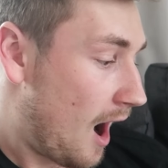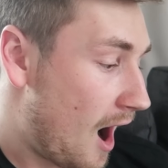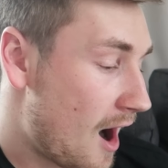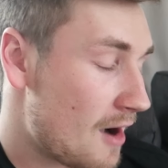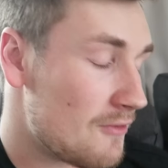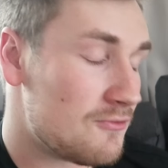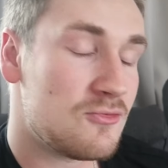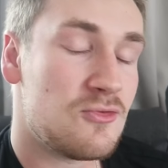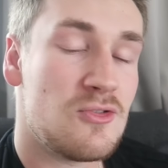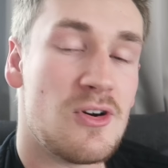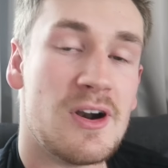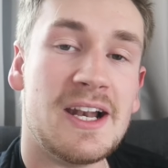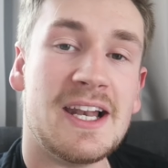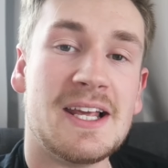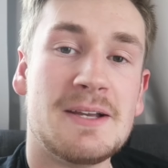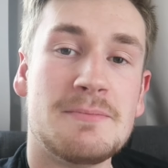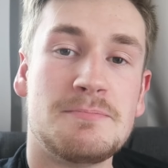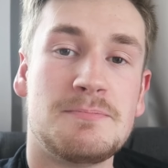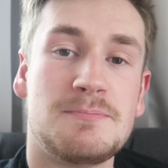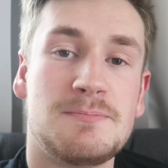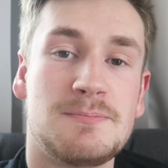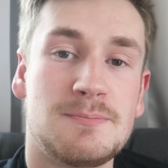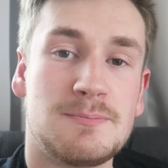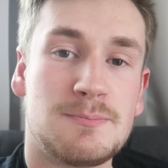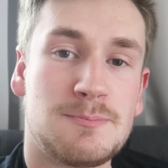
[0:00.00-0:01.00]
I've
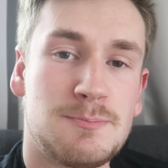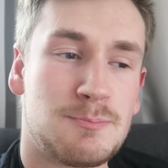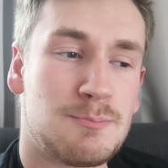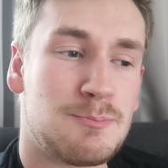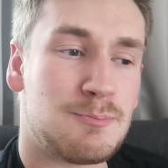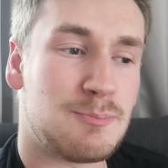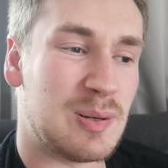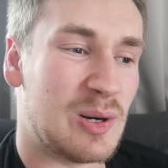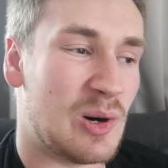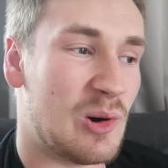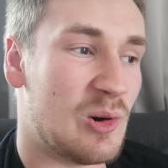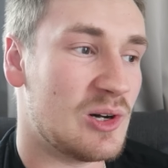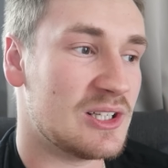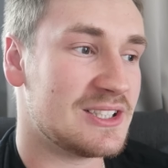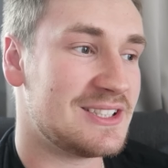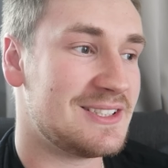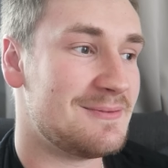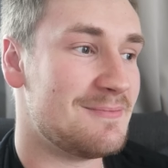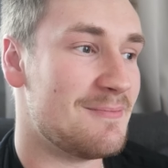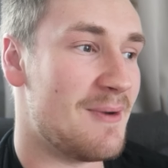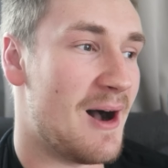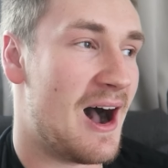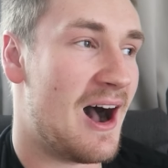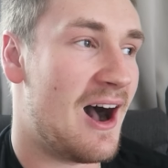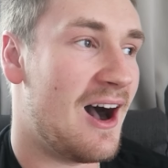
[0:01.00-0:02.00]
really
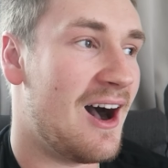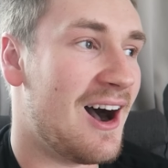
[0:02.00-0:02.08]
poured my